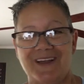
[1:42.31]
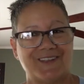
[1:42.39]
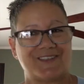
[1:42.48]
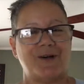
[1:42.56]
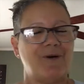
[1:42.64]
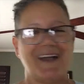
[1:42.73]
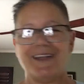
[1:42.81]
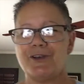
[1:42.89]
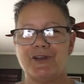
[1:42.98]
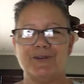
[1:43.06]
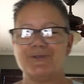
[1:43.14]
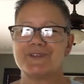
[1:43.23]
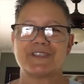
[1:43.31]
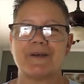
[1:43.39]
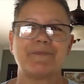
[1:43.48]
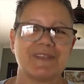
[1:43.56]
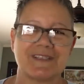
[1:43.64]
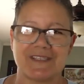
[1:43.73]
So I knew
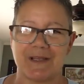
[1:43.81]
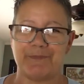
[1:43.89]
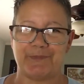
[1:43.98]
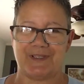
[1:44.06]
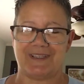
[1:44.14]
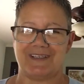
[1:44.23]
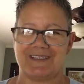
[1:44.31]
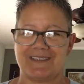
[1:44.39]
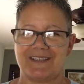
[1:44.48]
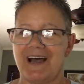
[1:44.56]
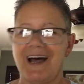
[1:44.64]
something's up with this.